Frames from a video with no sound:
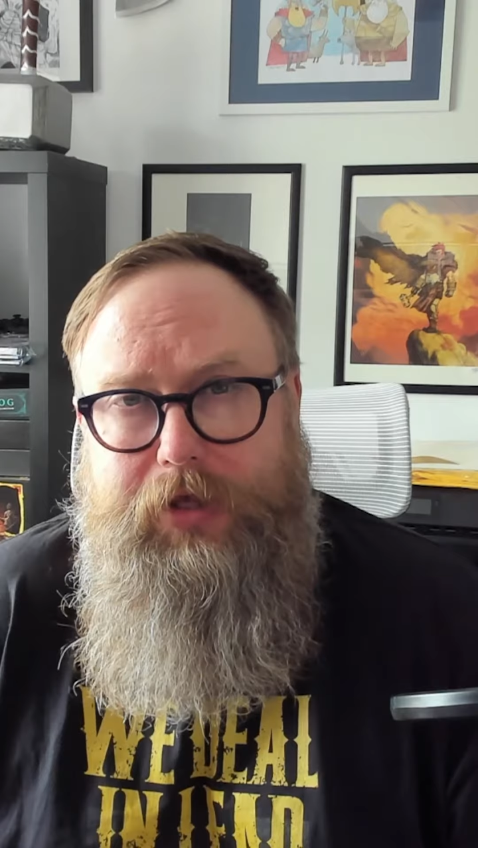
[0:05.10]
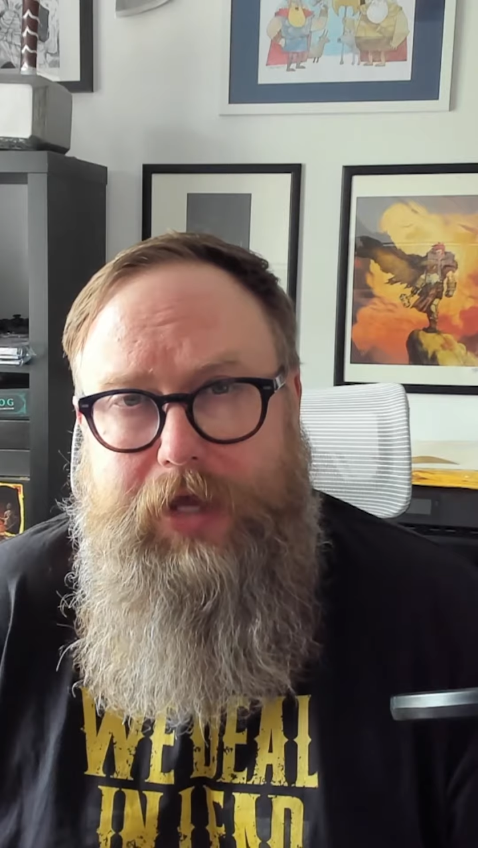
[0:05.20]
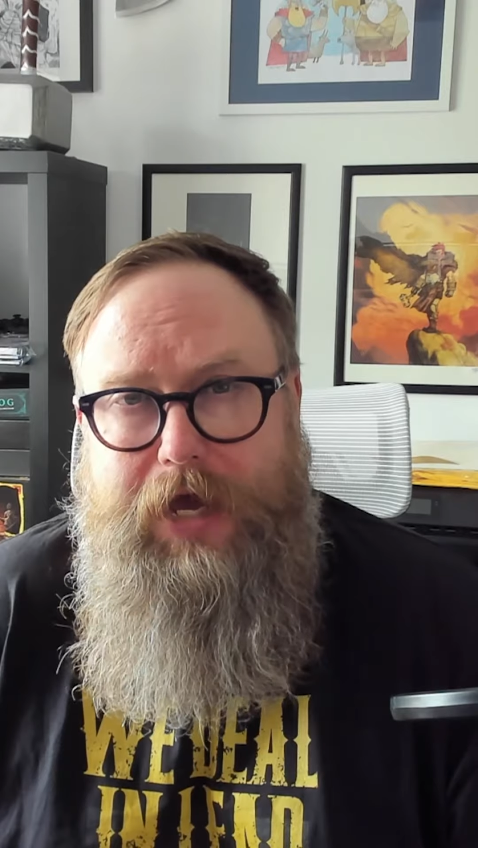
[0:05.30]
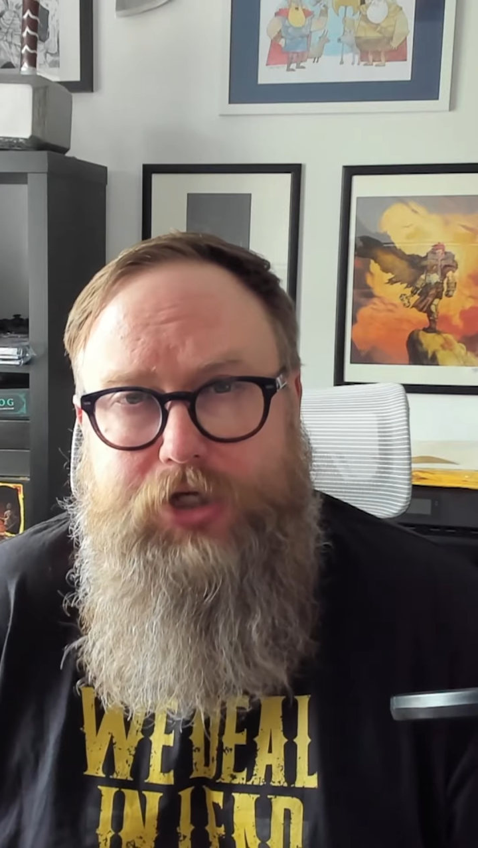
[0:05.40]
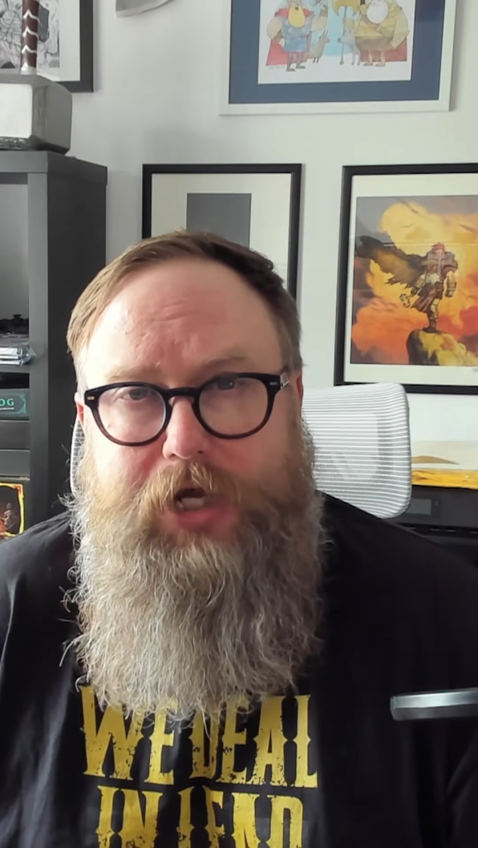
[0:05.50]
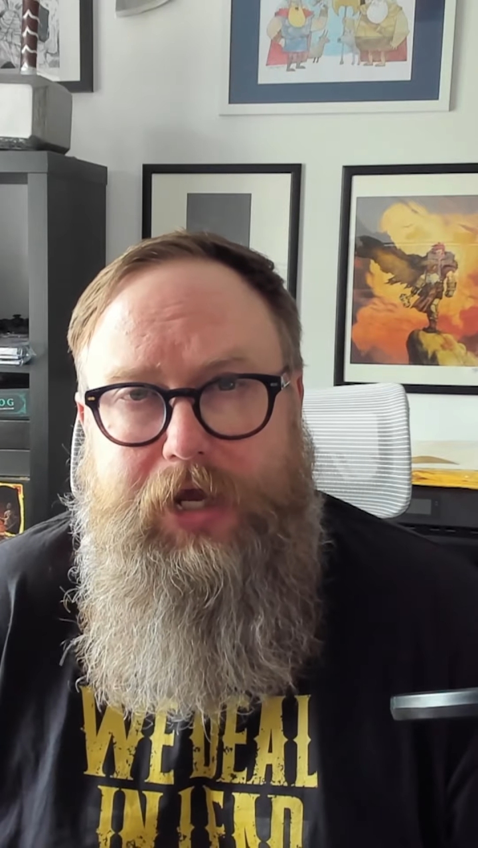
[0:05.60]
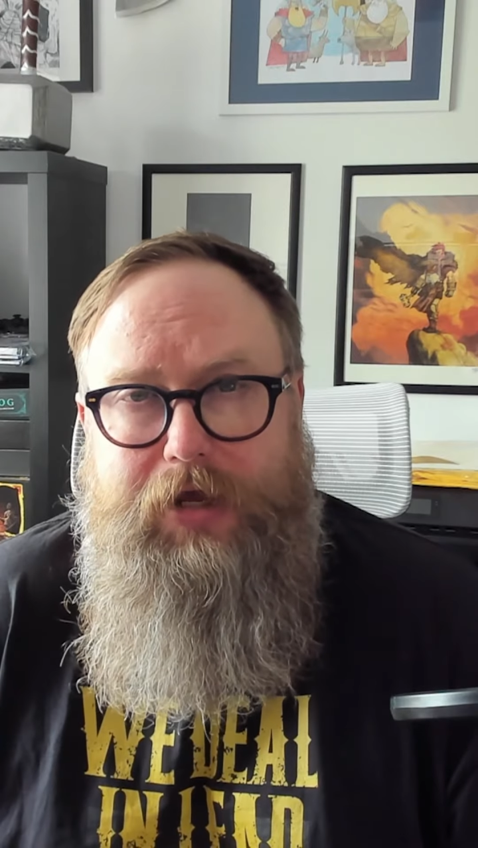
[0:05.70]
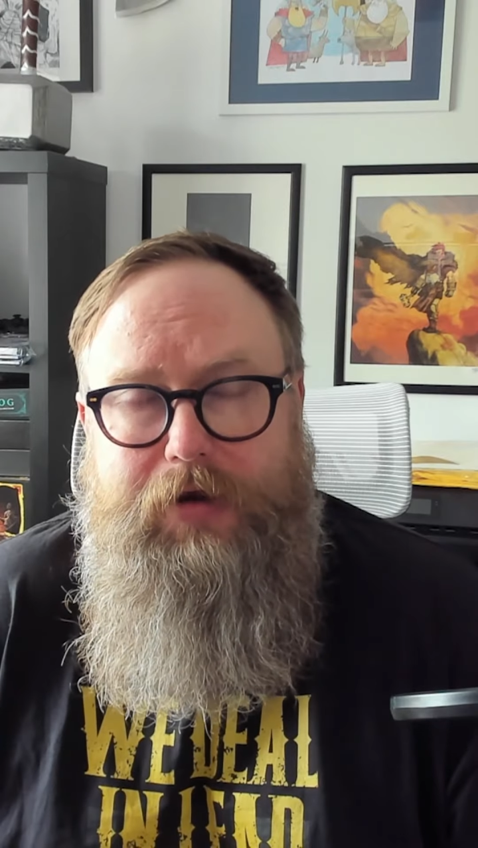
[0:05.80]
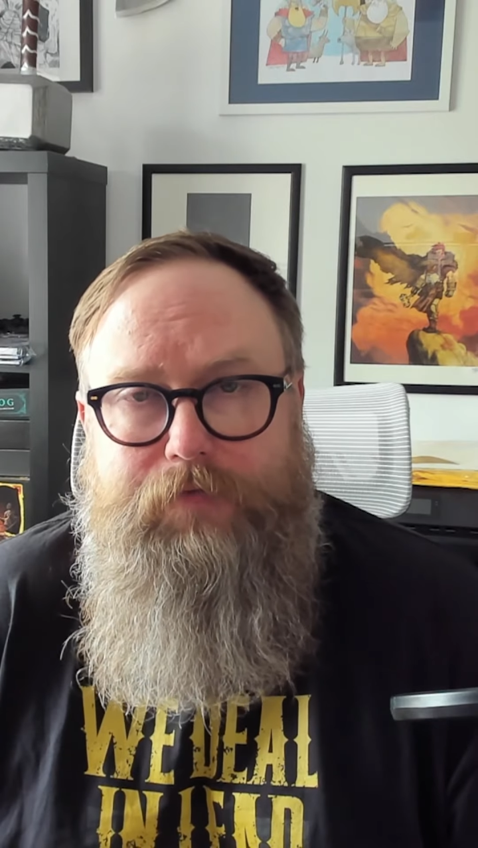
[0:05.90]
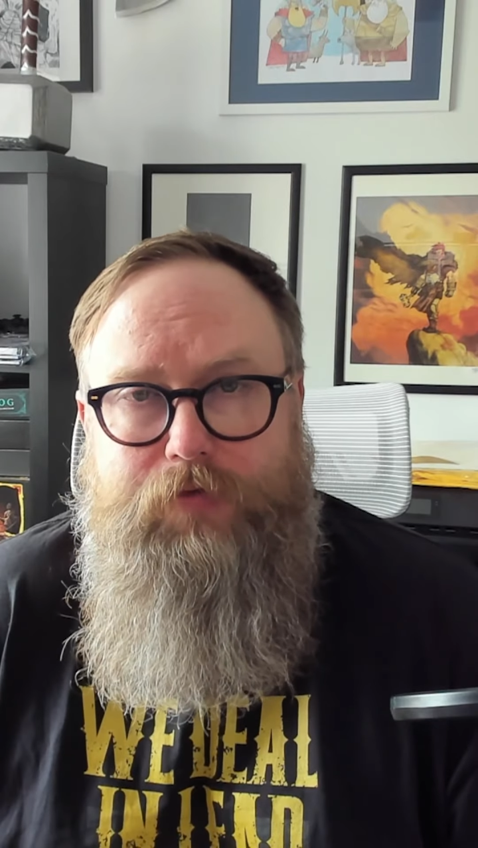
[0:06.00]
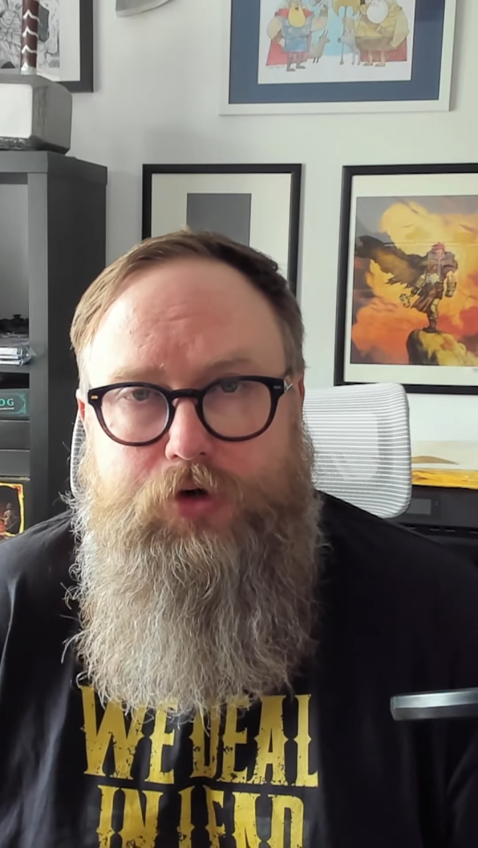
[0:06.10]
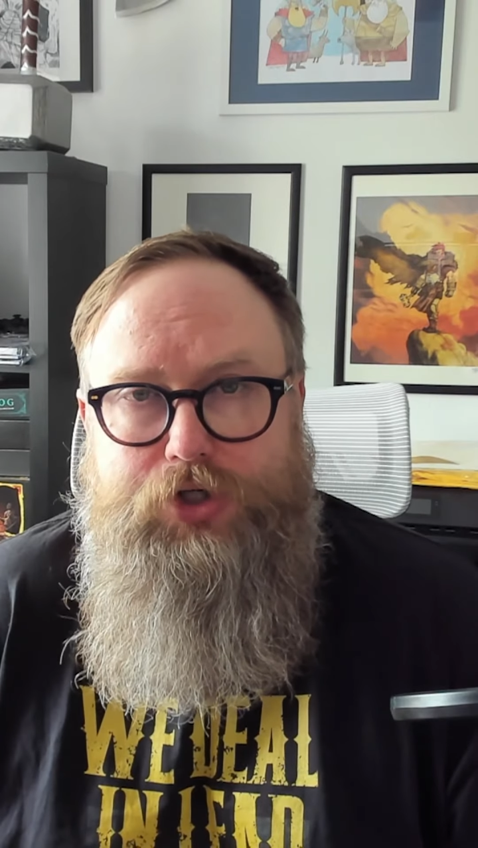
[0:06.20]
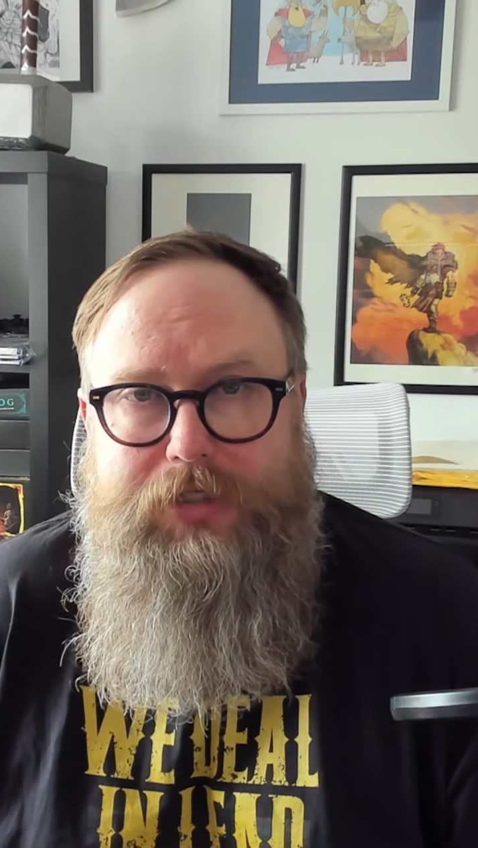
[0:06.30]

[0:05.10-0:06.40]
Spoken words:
Ashcan version